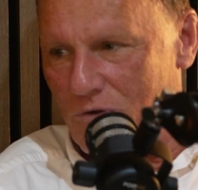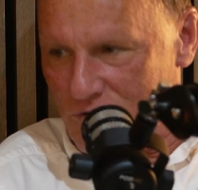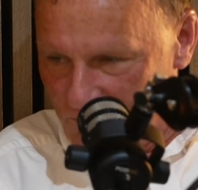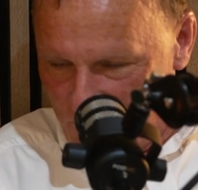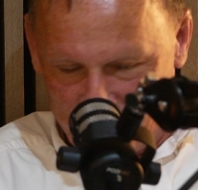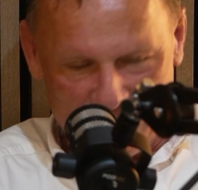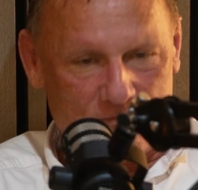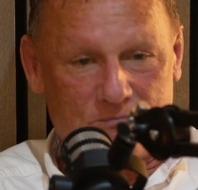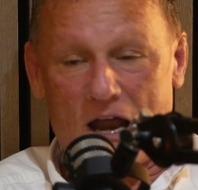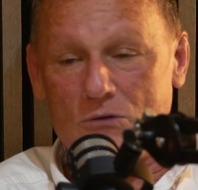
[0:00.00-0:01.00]
It was
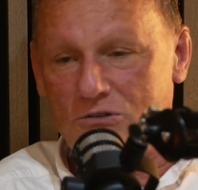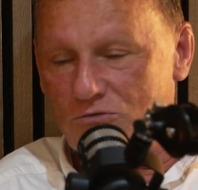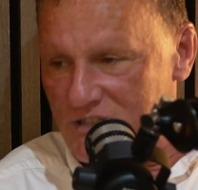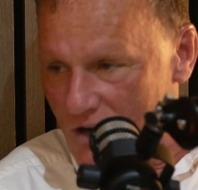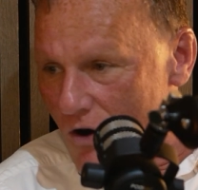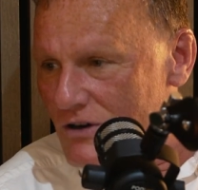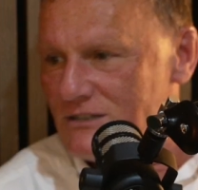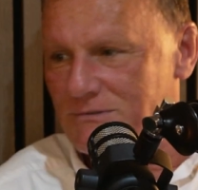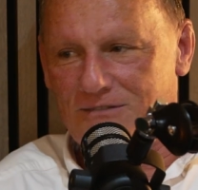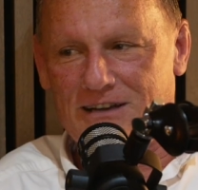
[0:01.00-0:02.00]
down to
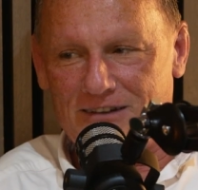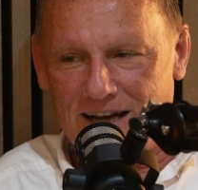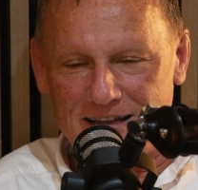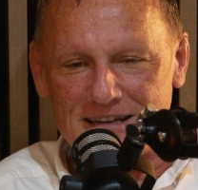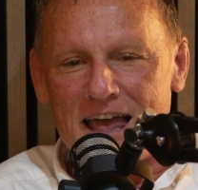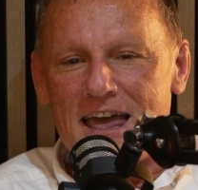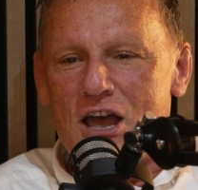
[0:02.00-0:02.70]
resources, down to everything else.